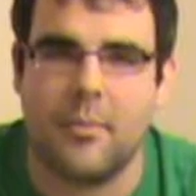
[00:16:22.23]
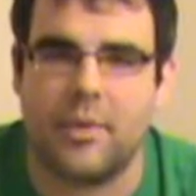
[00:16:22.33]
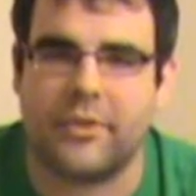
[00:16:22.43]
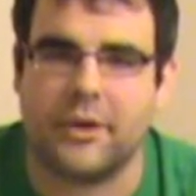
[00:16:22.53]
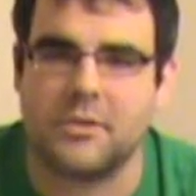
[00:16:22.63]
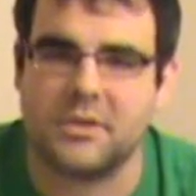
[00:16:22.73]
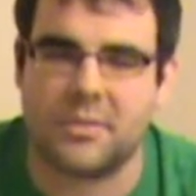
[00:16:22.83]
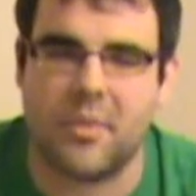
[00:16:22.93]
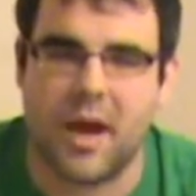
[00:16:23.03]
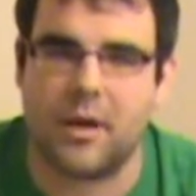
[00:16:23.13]
But there were
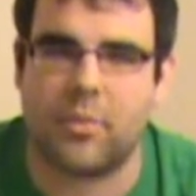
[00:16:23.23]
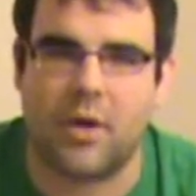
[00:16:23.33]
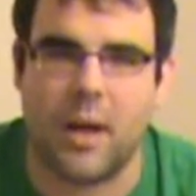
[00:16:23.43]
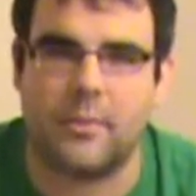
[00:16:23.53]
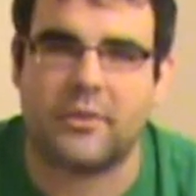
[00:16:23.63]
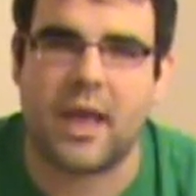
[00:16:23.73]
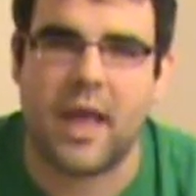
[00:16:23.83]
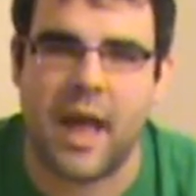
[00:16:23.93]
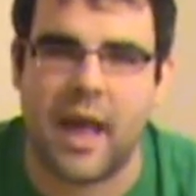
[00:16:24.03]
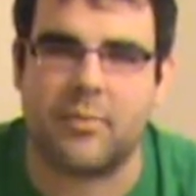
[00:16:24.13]
some minor problems I
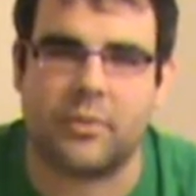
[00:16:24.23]
had,